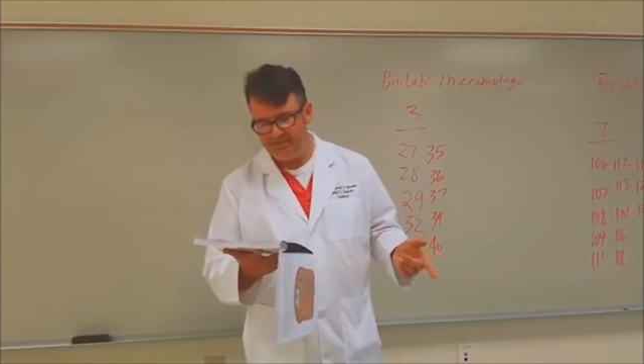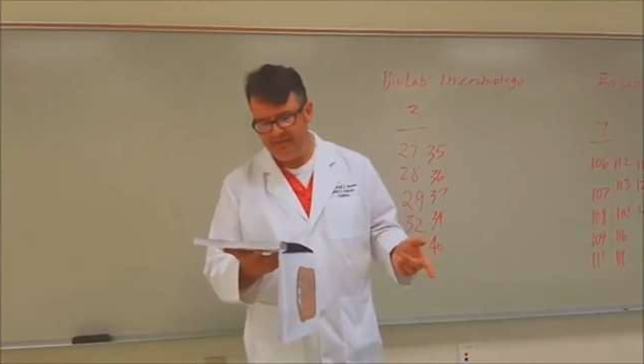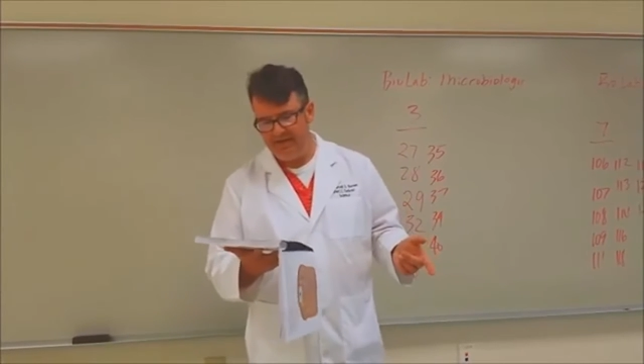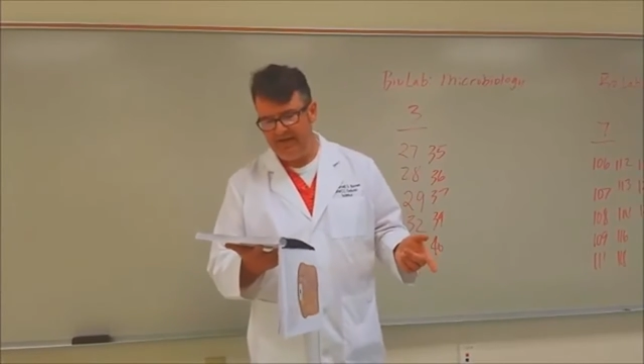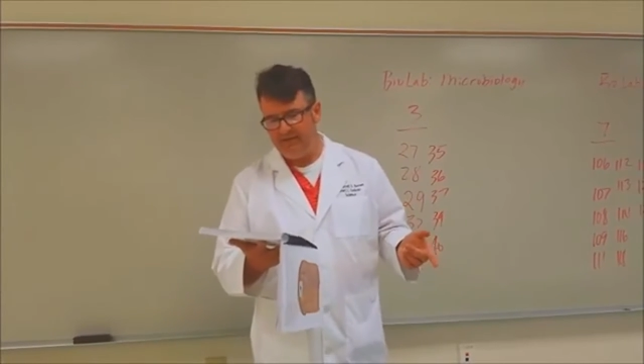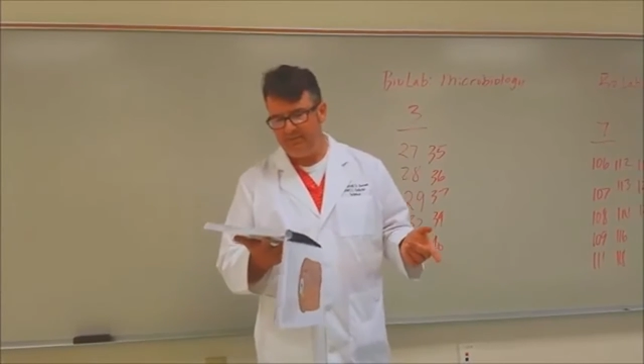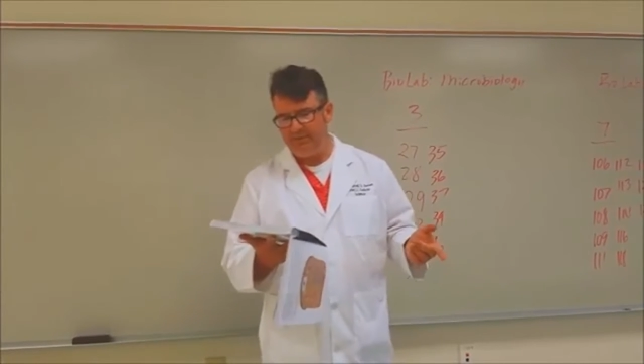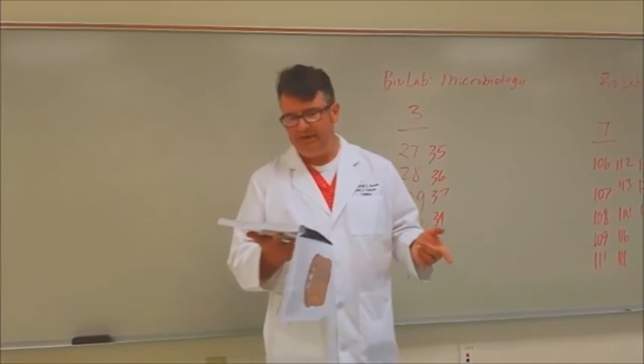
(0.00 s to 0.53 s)

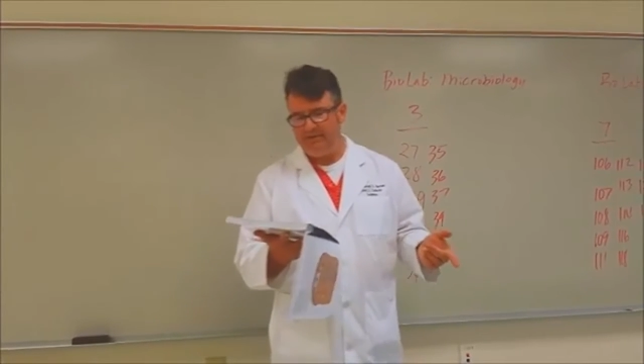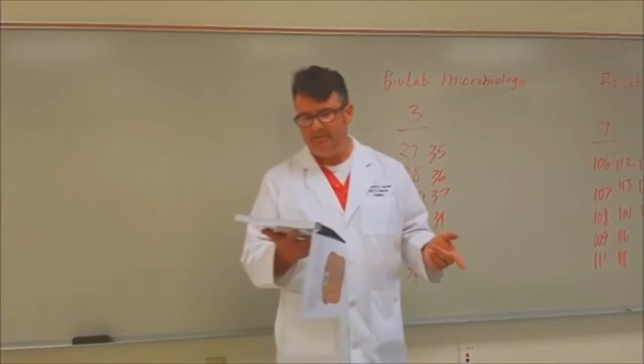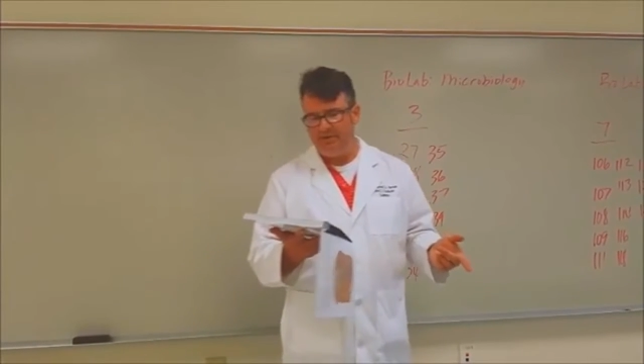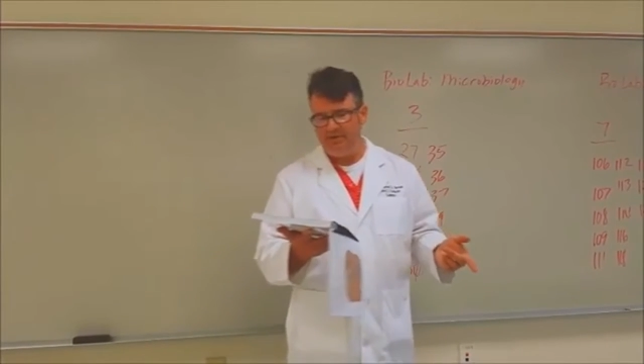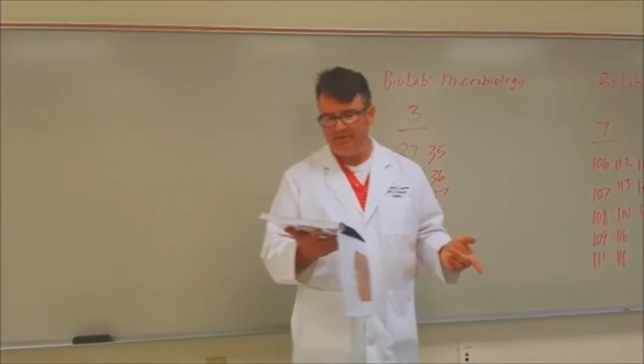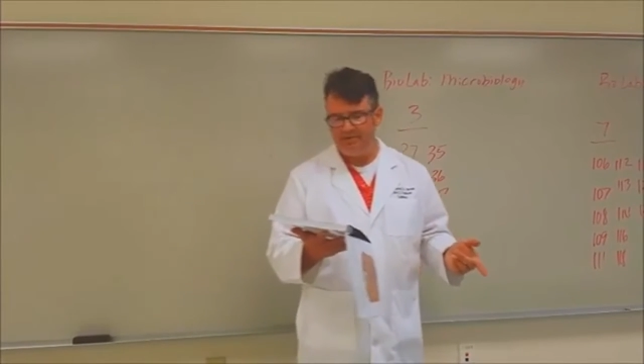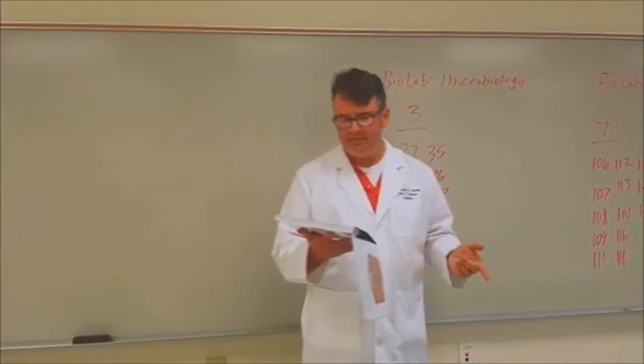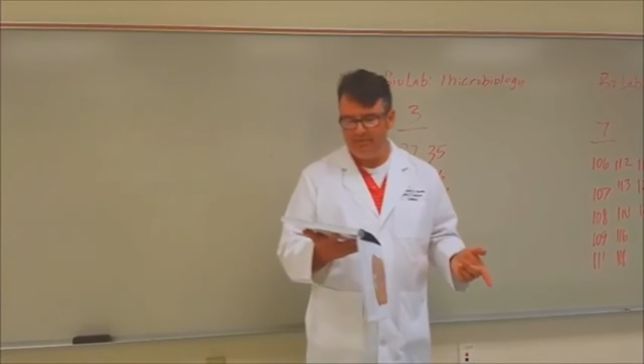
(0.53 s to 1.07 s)
black bread
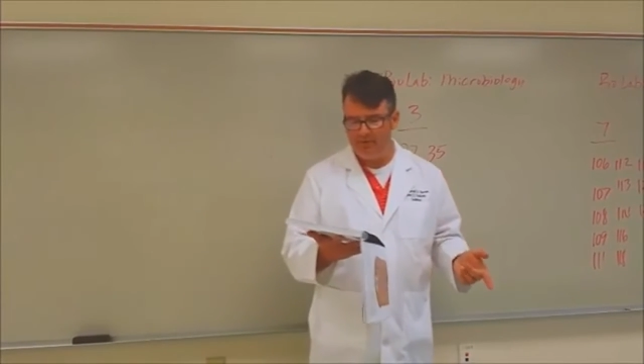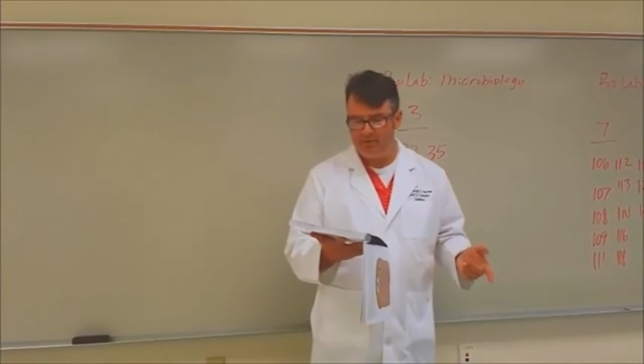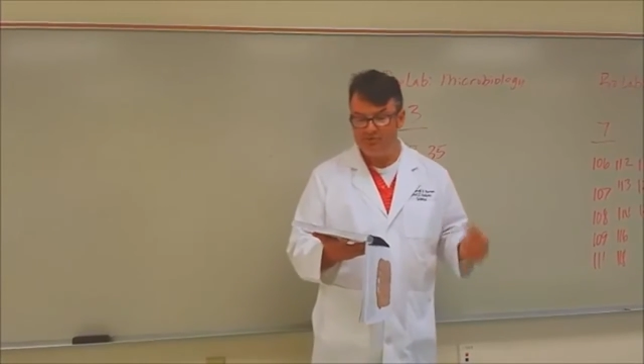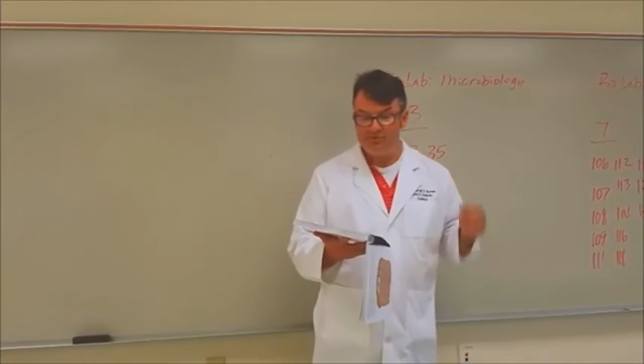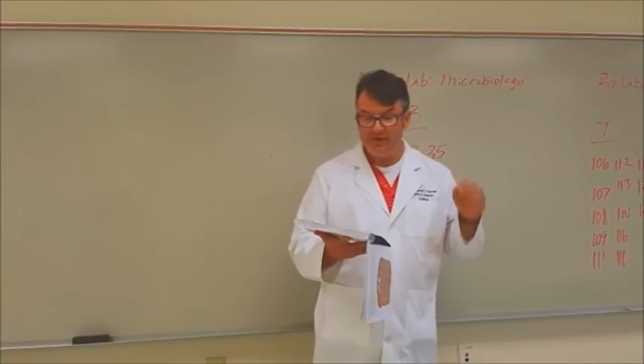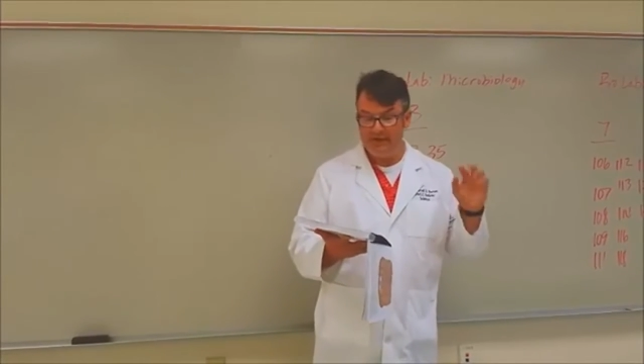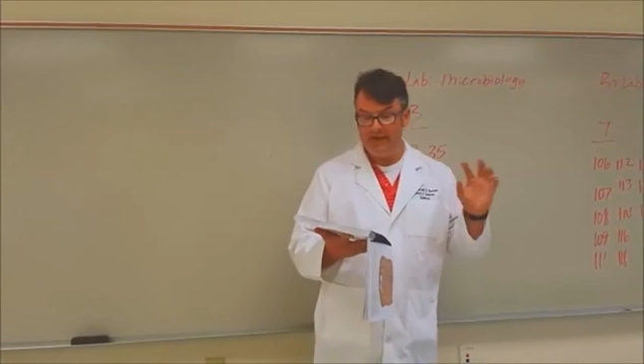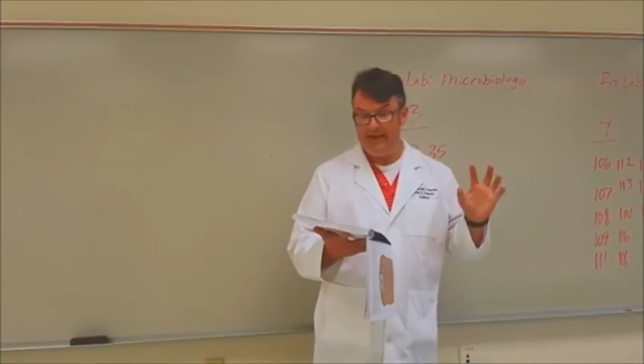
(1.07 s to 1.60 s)
mold to
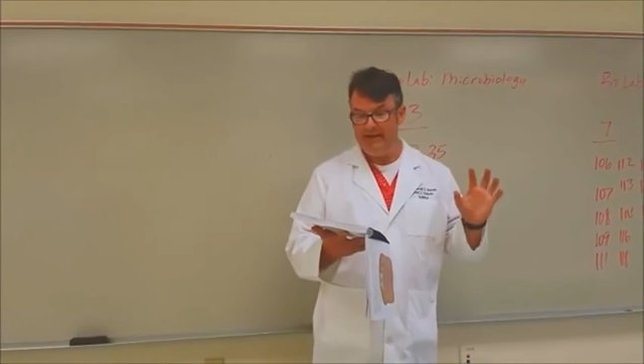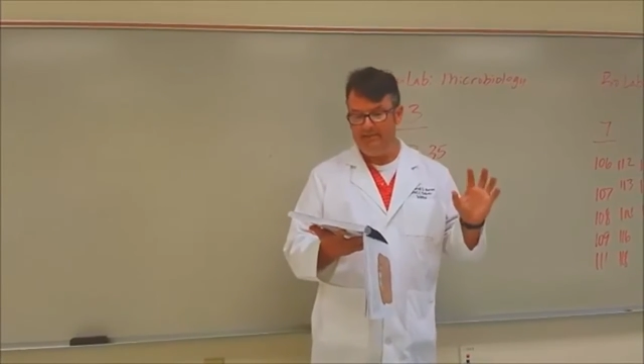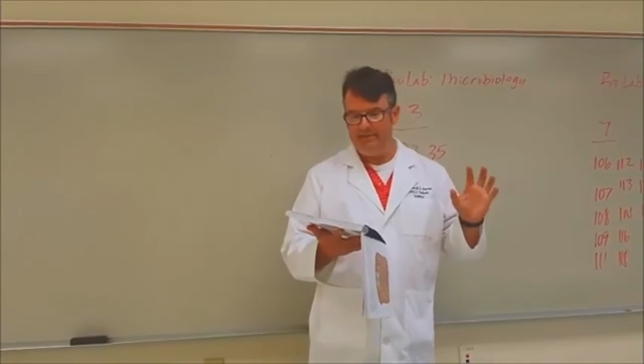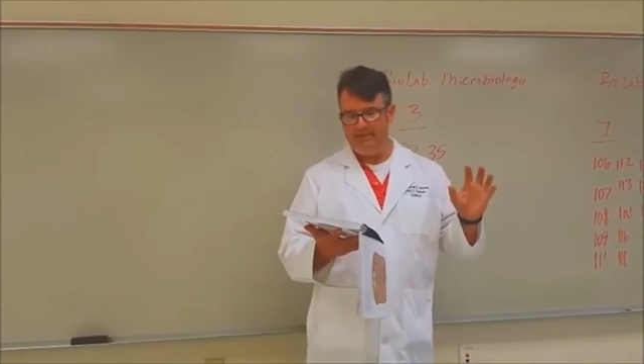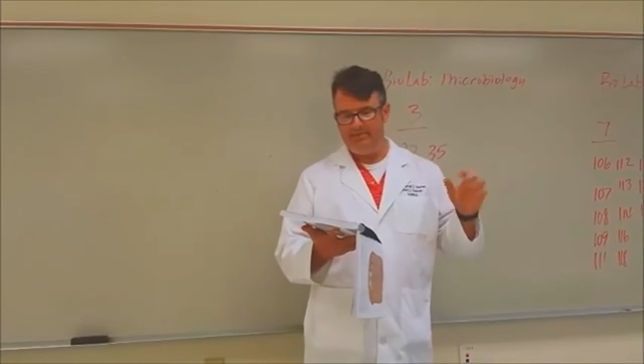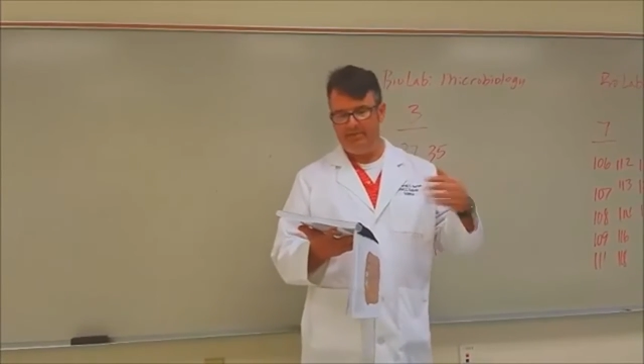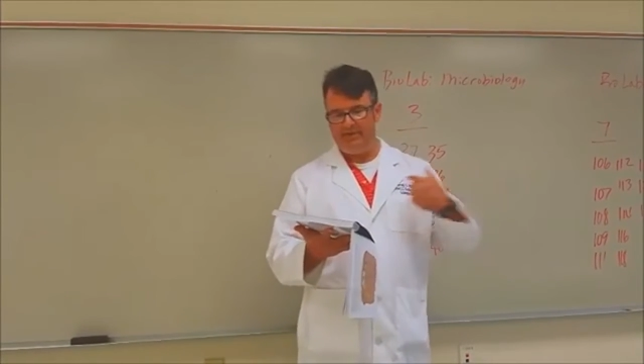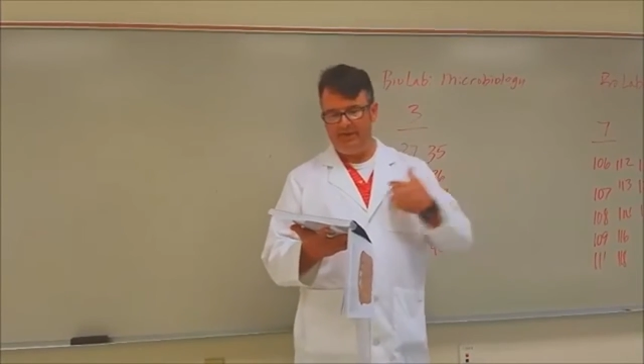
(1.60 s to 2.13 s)
most lay
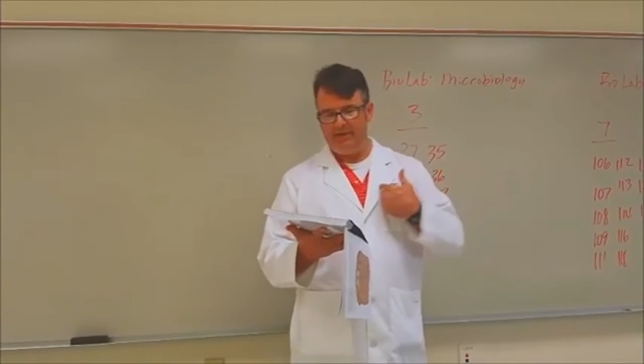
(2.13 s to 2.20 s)
people.